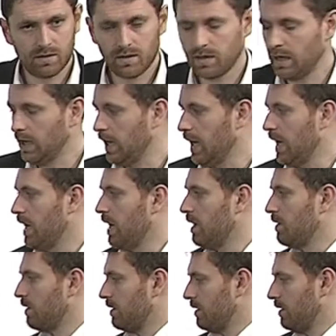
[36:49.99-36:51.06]

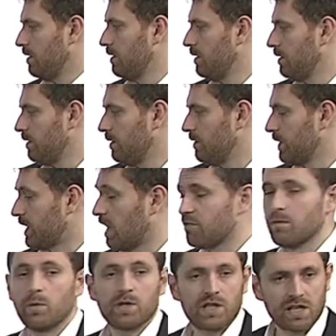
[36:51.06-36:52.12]
the government,
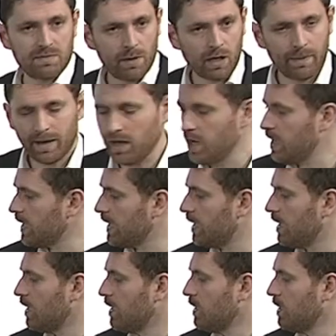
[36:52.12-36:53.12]
which I spoke about earlier,